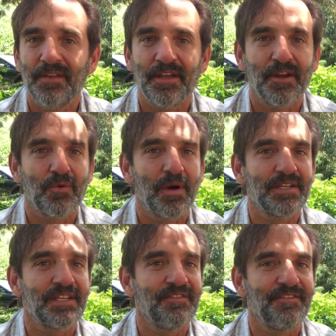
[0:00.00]
that
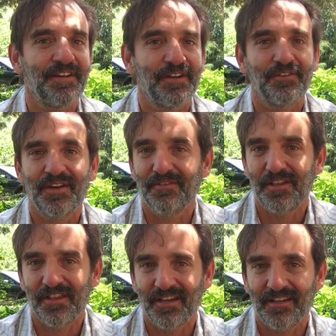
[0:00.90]
otherwise have failed
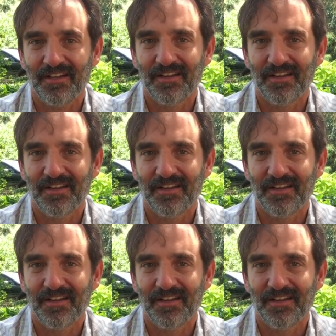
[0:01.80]
everything.